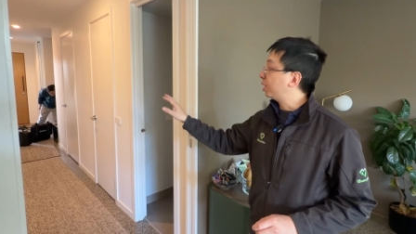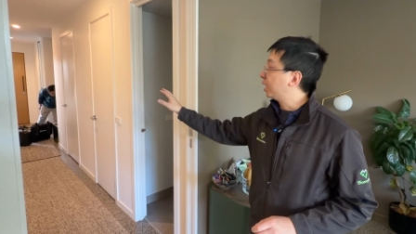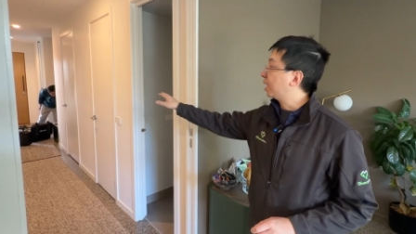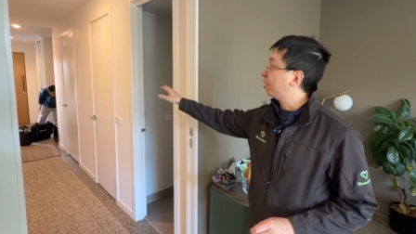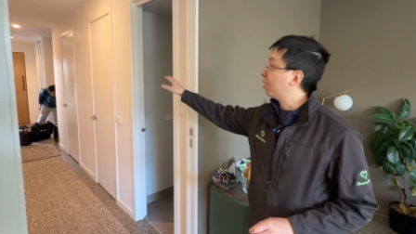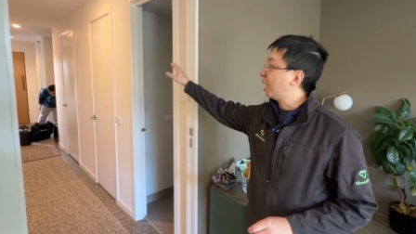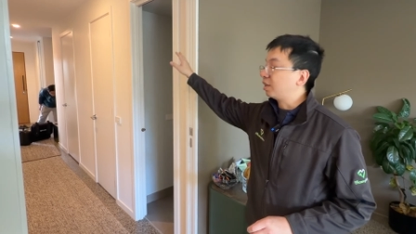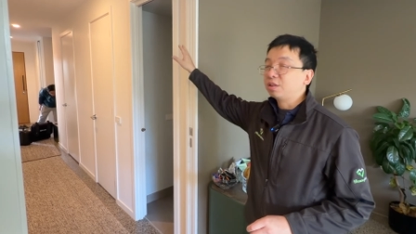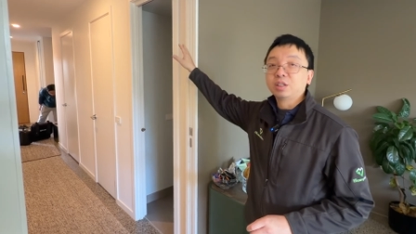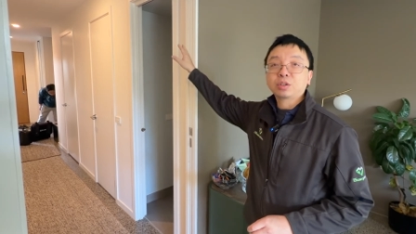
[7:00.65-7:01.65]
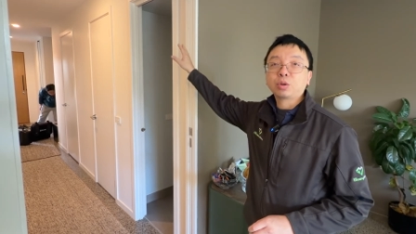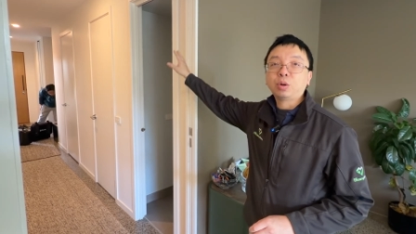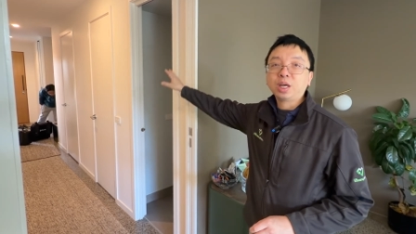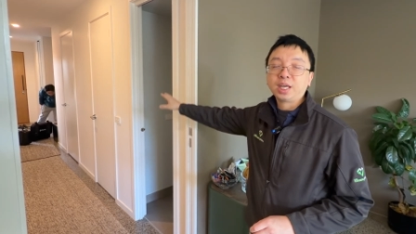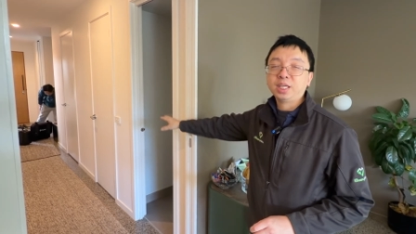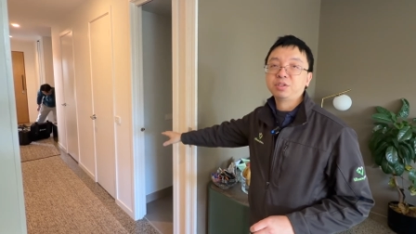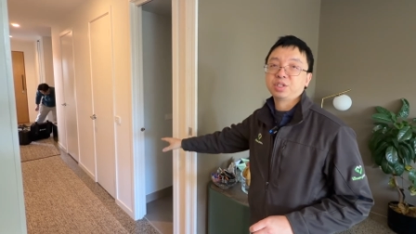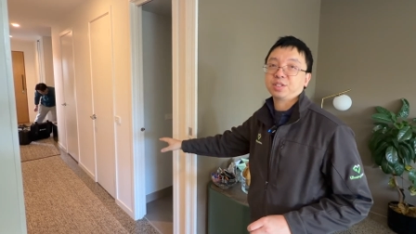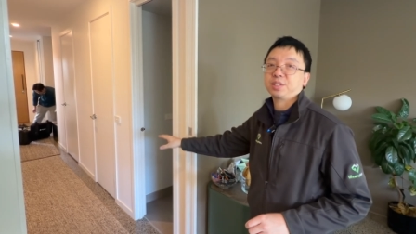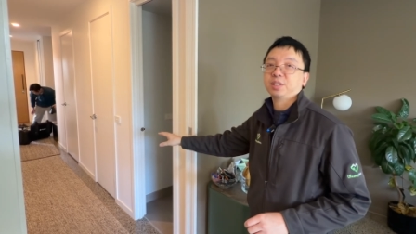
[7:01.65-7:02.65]
leak around the door
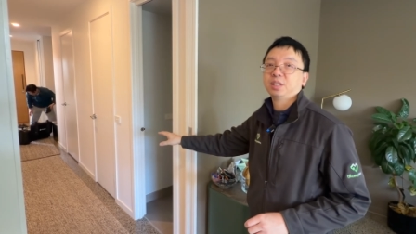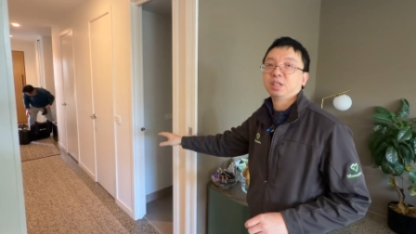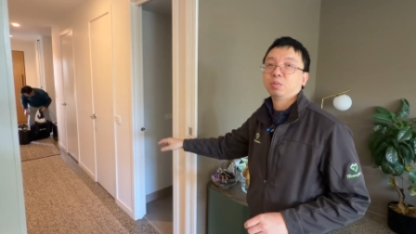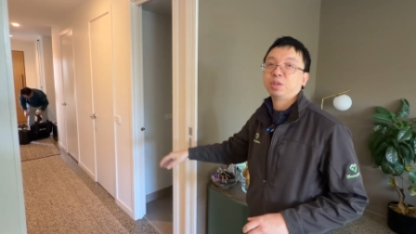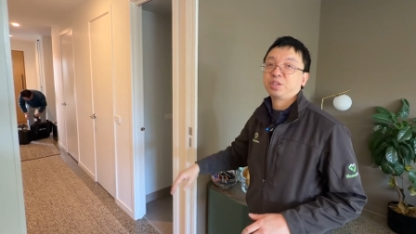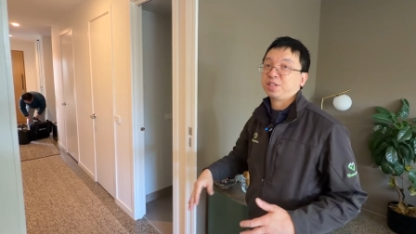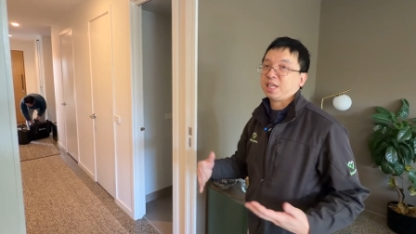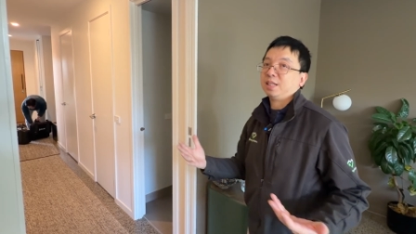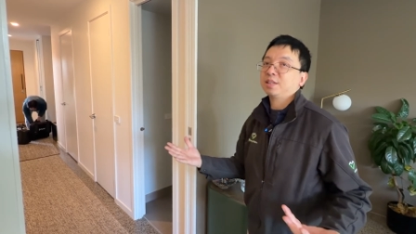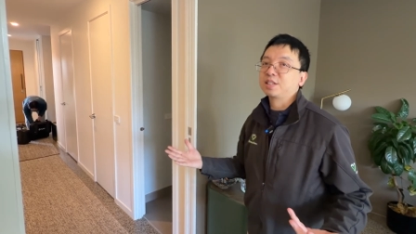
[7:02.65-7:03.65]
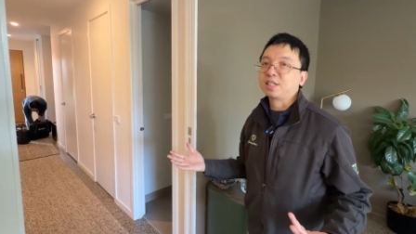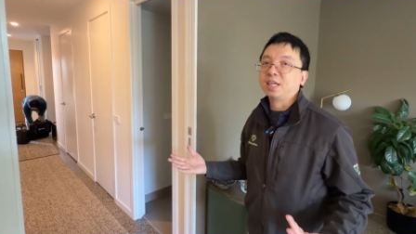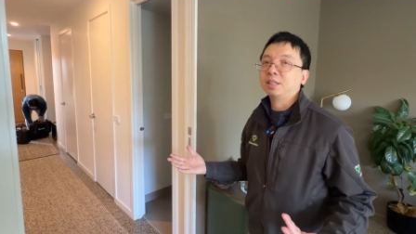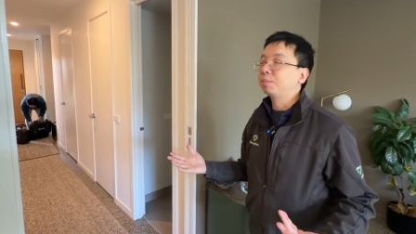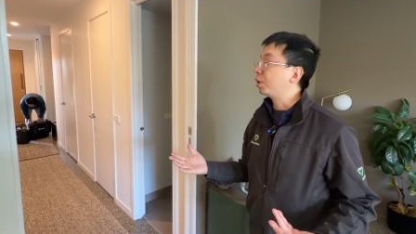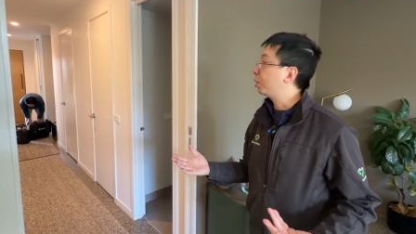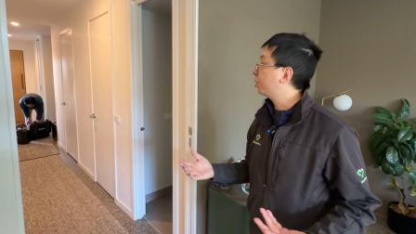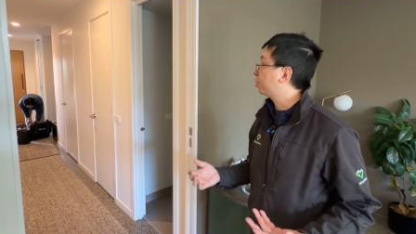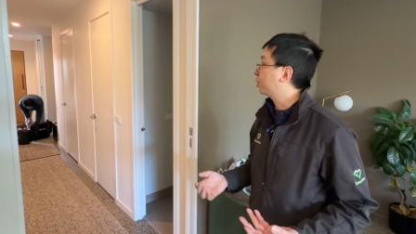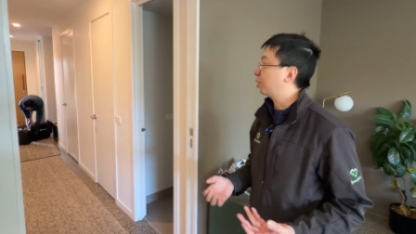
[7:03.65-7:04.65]
hinges, which is
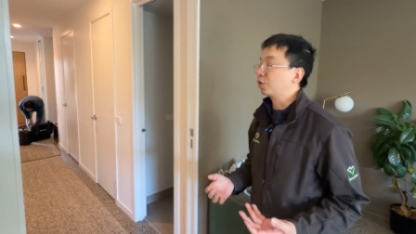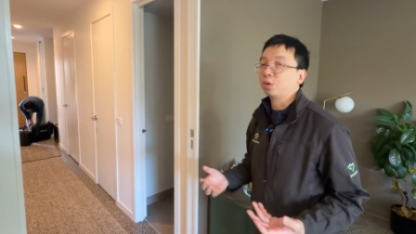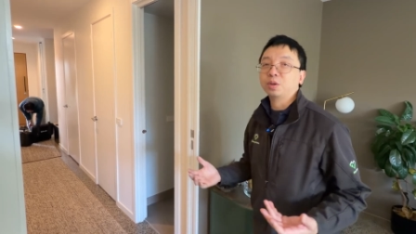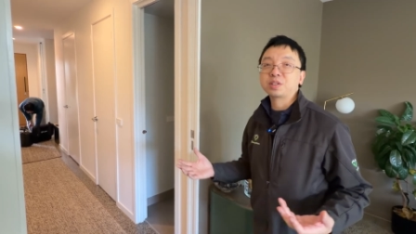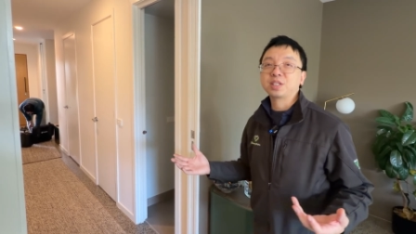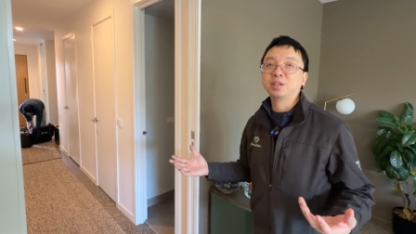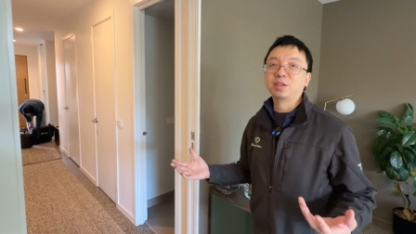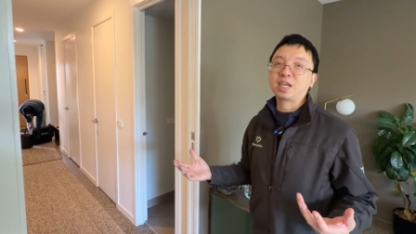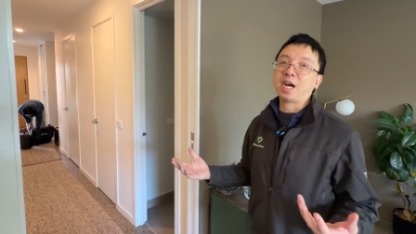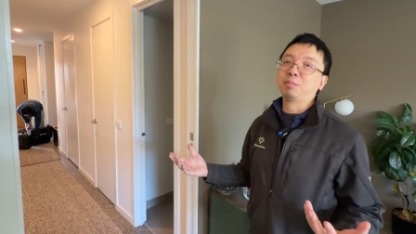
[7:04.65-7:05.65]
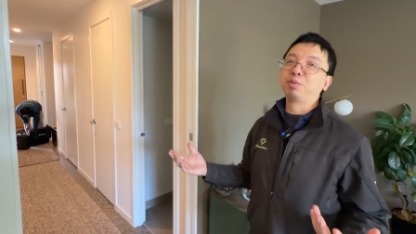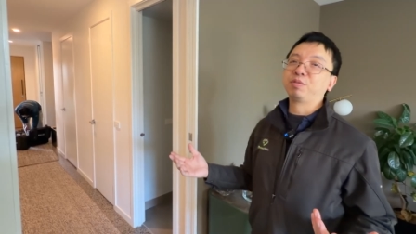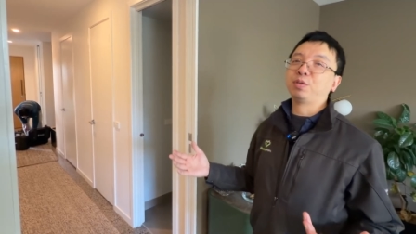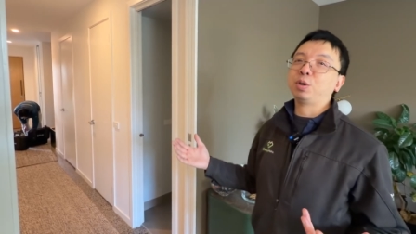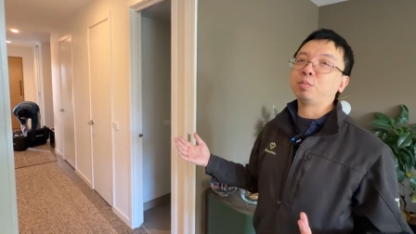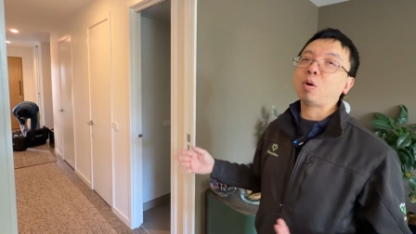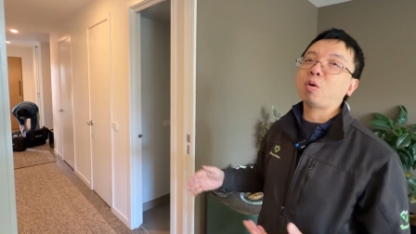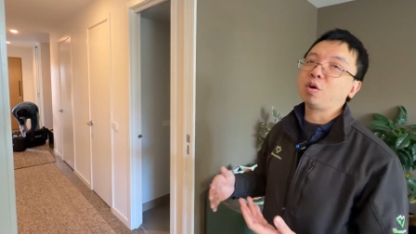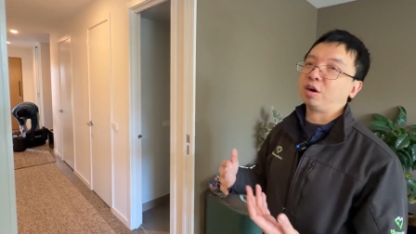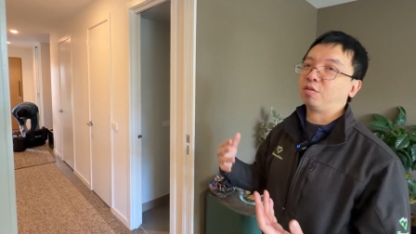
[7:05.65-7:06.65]
understandable. Your door seal can't perform
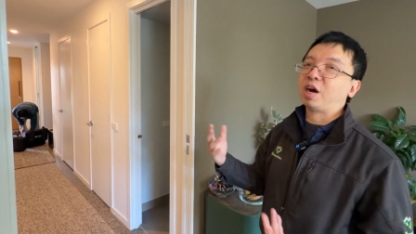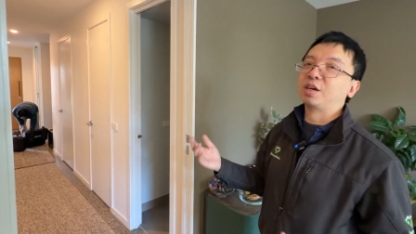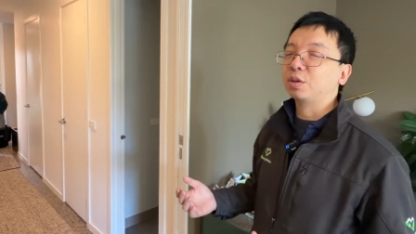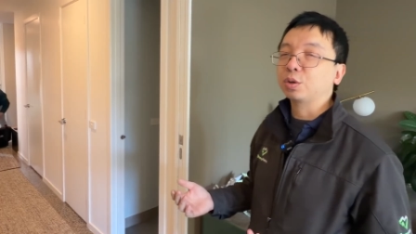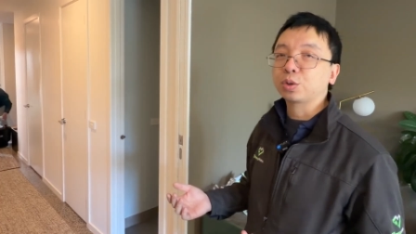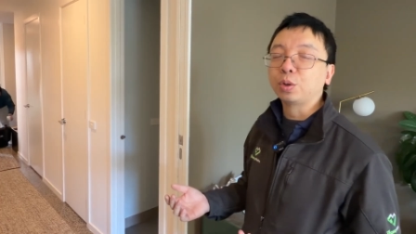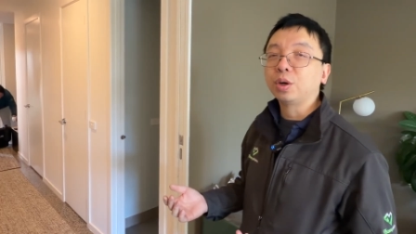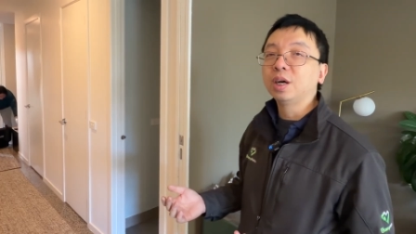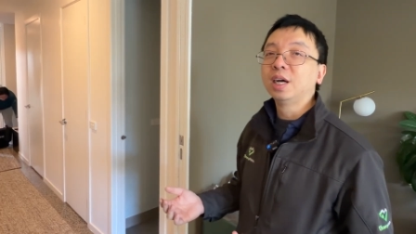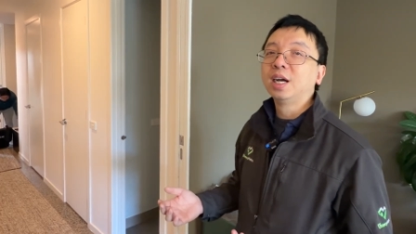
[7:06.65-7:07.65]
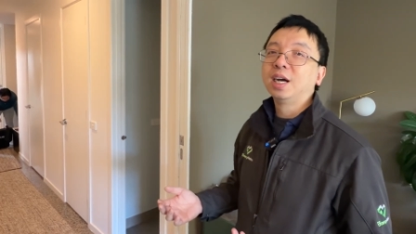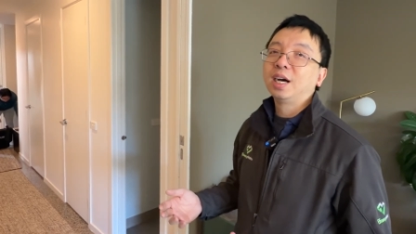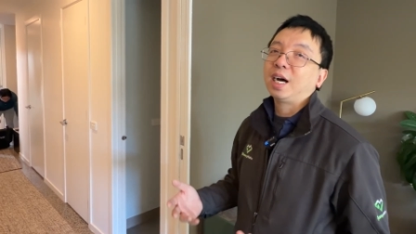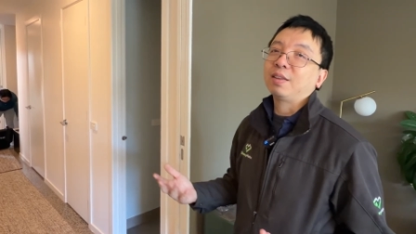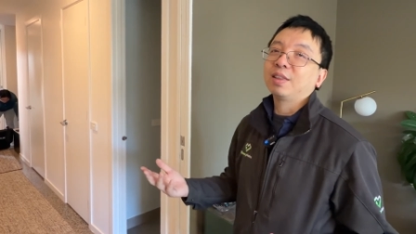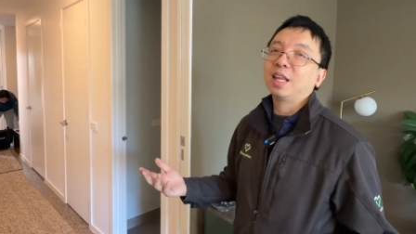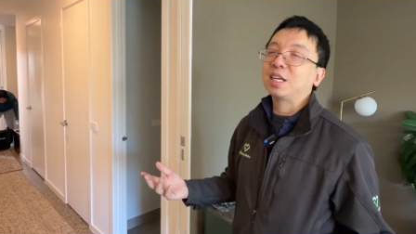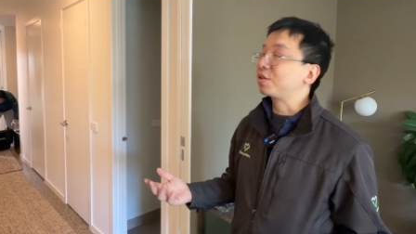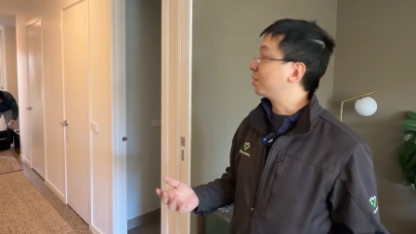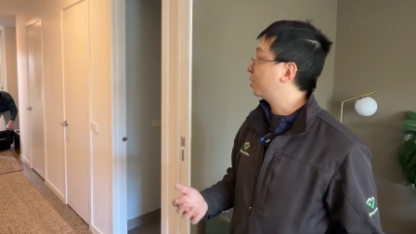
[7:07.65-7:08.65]
all around your door
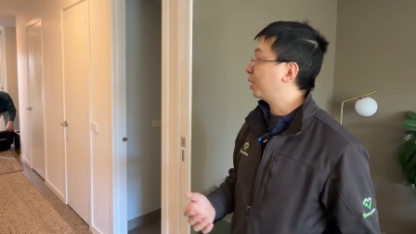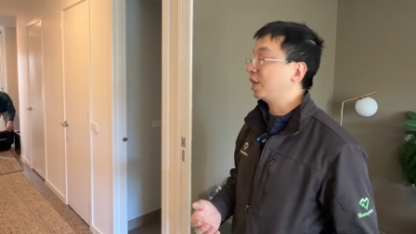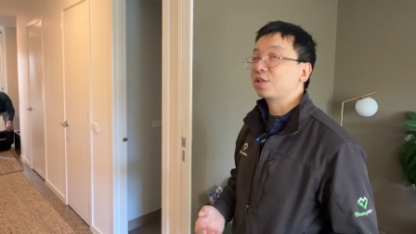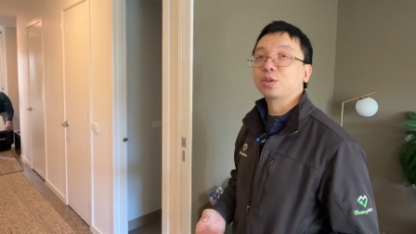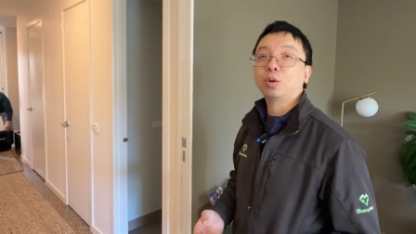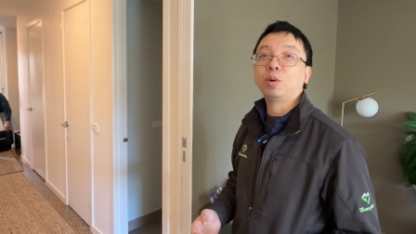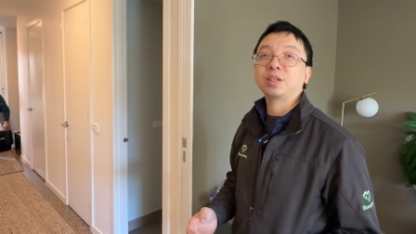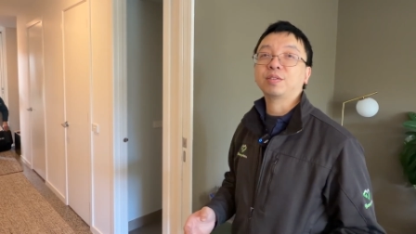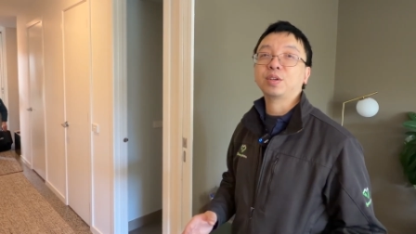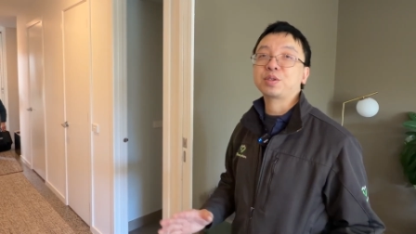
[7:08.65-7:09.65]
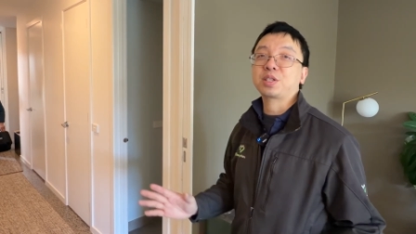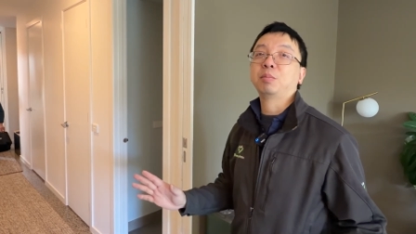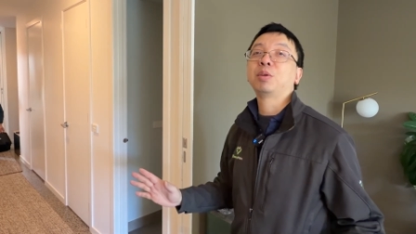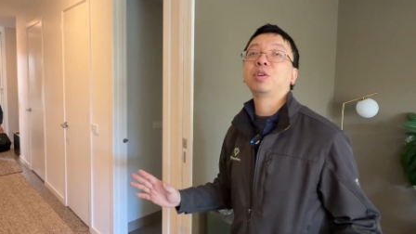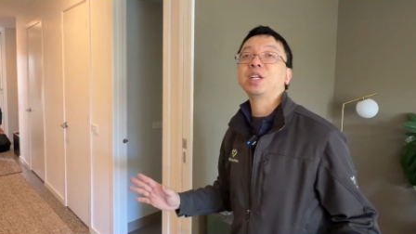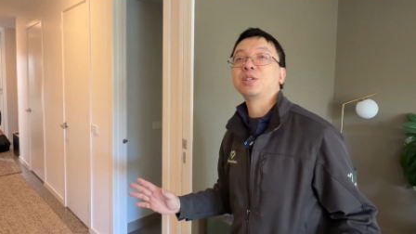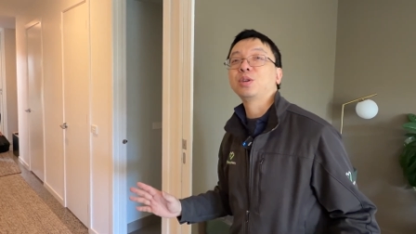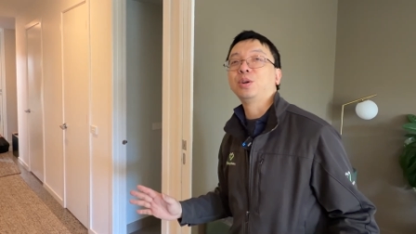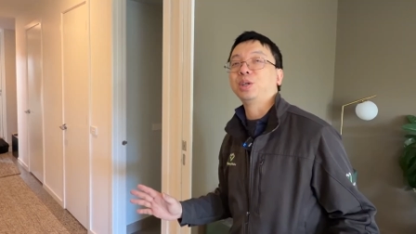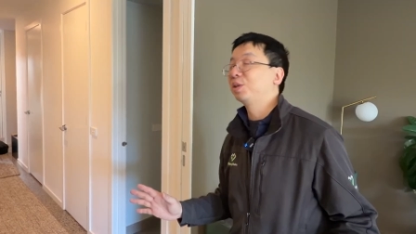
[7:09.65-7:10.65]
unless you install one of those submarine door.